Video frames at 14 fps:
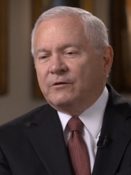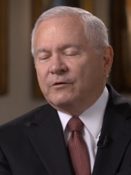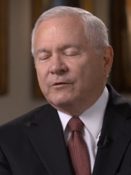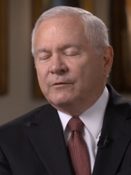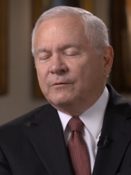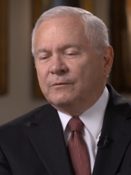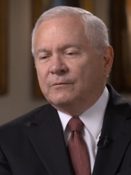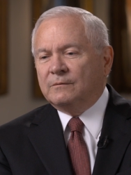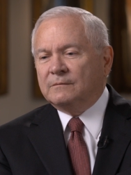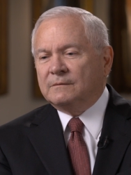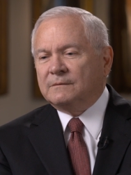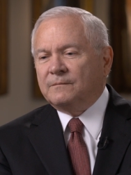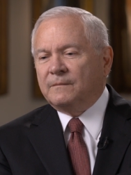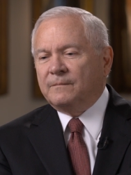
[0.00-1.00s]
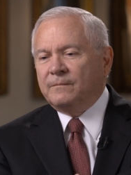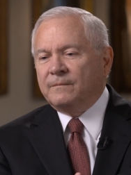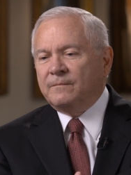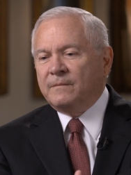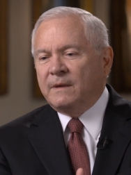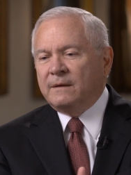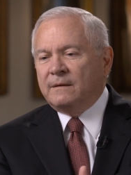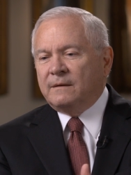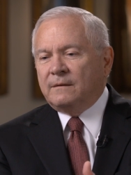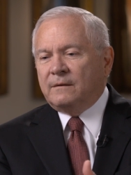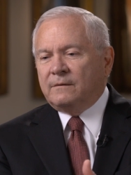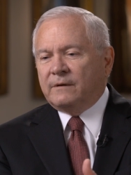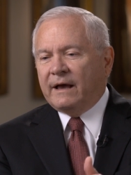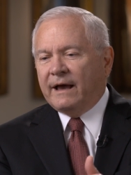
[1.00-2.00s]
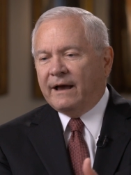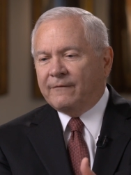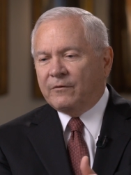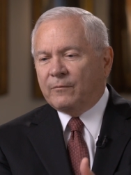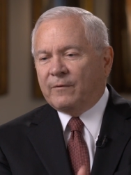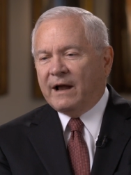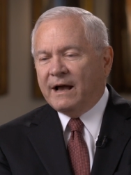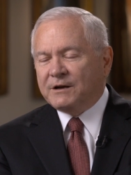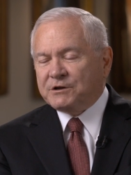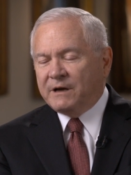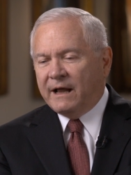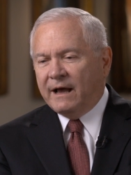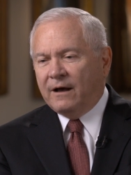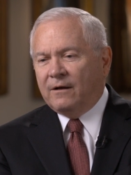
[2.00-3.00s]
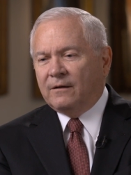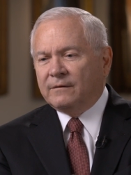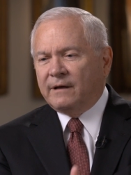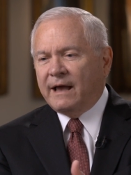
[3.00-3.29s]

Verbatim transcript: To, to have the rationale,